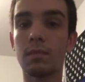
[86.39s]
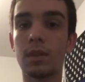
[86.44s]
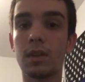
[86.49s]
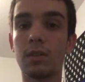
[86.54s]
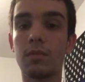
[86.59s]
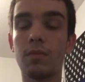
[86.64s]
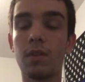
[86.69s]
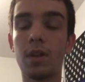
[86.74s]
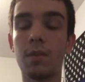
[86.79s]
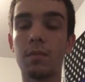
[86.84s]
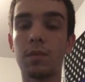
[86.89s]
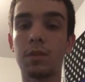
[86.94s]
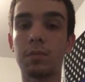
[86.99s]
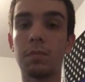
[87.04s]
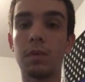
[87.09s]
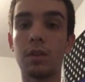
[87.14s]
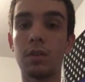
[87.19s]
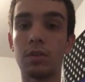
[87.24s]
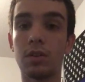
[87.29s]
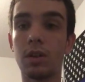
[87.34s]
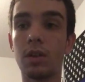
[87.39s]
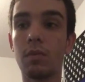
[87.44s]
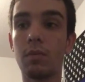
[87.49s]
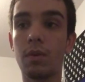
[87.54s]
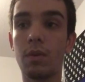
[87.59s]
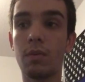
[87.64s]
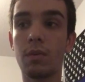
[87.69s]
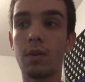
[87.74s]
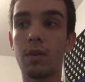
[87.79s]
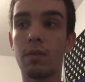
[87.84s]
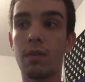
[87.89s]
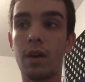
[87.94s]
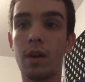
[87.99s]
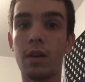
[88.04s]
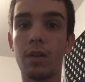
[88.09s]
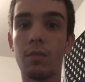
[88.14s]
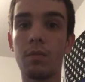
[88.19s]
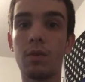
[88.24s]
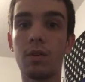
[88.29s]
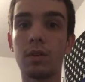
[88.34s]
It's freedom of speech. He can wear whatever
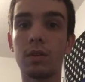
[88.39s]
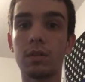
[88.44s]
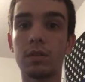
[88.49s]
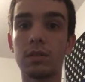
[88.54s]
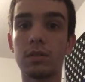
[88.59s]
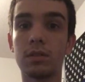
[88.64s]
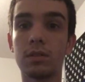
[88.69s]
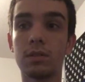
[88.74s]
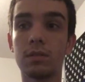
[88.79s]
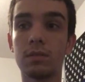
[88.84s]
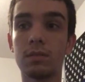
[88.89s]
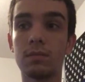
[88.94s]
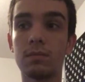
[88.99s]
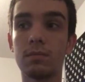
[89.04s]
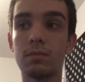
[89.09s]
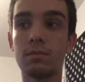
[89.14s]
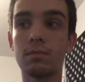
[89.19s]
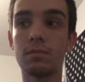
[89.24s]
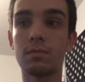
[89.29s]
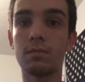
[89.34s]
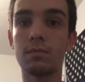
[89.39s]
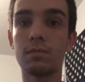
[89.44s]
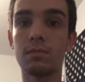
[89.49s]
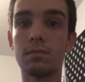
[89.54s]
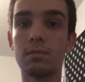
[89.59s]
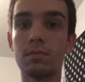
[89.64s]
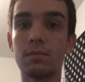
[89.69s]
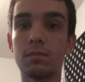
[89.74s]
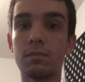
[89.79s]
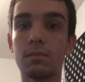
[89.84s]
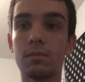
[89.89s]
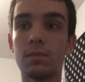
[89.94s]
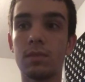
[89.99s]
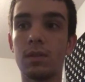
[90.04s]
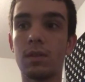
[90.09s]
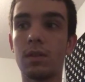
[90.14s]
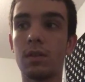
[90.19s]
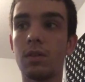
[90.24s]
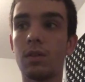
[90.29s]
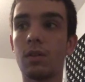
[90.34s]
hat he wants
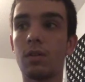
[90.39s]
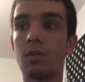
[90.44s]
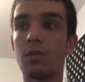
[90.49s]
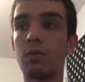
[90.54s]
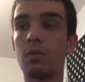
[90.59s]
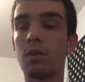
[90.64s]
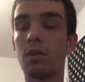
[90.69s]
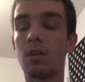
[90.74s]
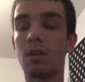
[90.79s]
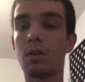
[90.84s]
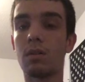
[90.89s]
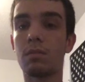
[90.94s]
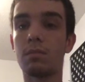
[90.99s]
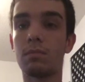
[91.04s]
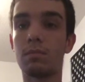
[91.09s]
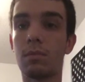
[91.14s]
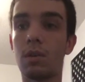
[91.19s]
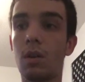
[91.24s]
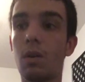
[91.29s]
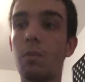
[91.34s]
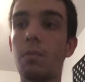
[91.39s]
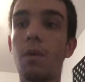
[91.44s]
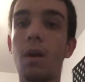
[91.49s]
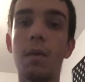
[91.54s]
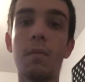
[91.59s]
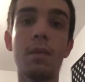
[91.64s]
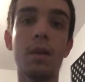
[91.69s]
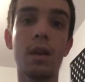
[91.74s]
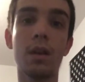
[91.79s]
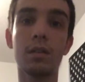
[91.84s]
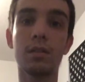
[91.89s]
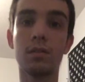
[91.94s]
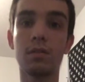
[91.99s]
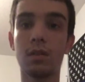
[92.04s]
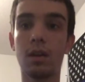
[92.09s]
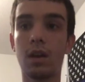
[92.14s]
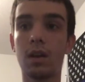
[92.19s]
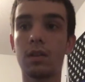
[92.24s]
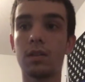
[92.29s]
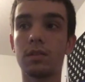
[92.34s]
you know, um, Obama has
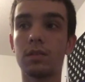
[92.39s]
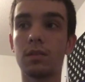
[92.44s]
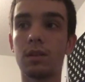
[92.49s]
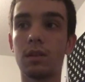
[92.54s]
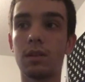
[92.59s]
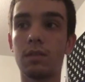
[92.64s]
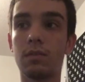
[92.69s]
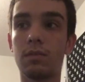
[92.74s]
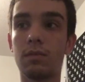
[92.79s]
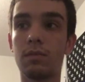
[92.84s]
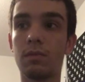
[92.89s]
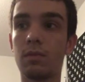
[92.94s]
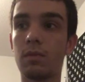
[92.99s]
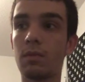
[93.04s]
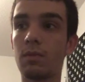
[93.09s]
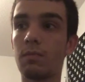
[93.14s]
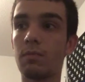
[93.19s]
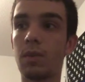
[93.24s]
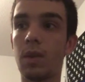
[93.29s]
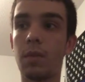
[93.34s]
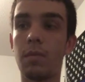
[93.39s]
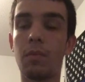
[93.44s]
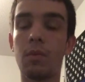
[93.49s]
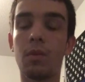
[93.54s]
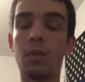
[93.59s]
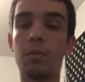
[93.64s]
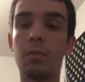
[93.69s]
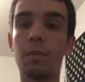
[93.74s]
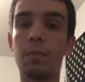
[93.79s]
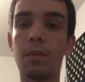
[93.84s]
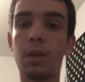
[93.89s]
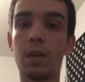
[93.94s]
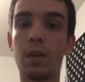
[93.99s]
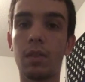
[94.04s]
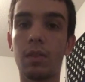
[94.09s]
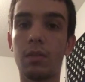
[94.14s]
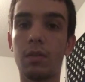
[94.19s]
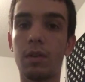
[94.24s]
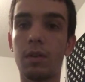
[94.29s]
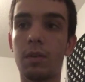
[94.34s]
all kind of stuff. People don't be
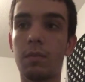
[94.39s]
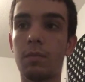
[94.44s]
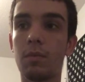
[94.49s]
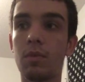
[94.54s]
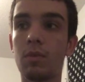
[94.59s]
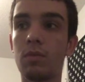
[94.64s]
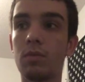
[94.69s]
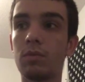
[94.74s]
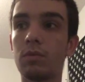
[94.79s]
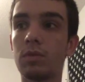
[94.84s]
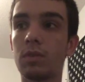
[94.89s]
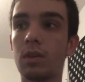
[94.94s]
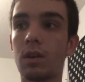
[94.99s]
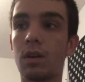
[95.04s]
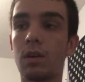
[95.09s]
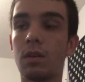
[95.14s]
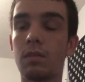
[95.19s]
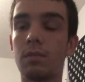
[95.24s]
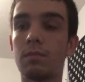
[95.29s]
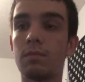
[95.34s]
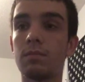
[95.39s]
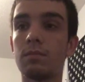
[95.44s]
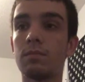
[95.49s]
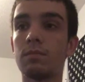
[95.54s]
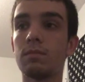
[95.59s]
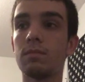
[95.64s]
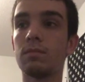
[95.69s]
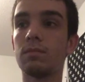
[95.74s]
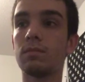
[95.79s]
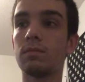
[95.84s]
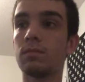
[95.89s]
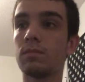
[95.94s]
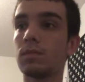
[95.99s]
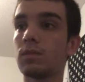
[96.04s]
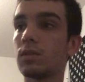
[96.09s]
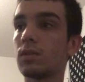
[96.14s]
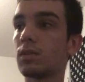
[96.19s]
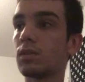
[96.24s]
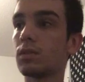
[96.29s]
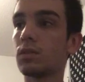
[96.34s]
making threatening moves. Um,
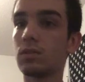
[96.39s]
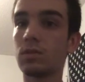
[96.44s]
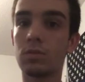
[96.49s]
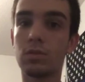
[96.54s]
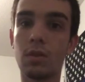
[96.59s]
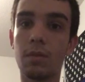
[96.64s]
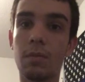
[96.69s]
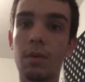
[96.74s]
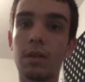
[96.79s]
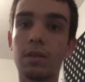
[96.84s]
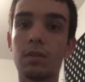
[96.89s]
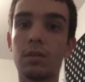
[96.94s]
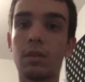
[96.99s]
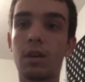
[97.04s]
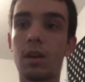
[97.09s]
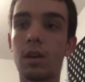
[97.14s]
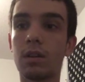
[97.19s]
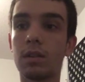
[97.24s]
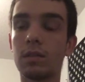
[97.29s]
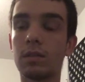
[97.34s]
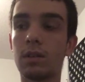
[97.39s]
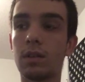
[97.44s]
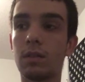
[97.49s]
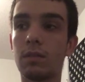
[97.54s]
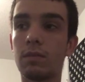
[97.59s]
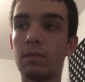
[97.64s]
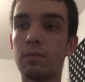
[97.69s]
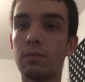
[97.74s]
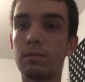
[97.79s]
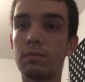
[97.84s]
Trump has all kind of stuff.